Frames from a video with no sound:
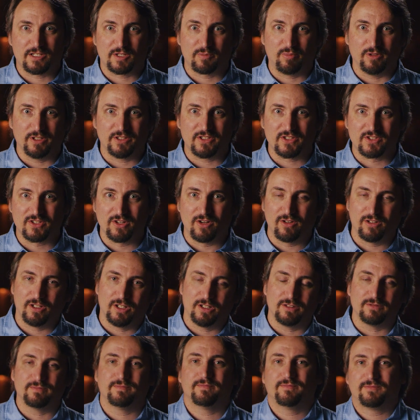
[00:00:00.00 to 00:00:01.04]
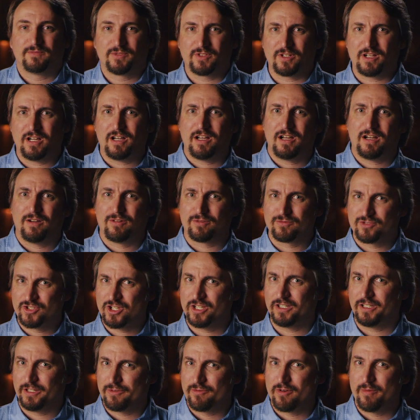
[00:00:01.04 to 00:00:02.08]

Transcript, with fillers: to split the solo, so I'll gently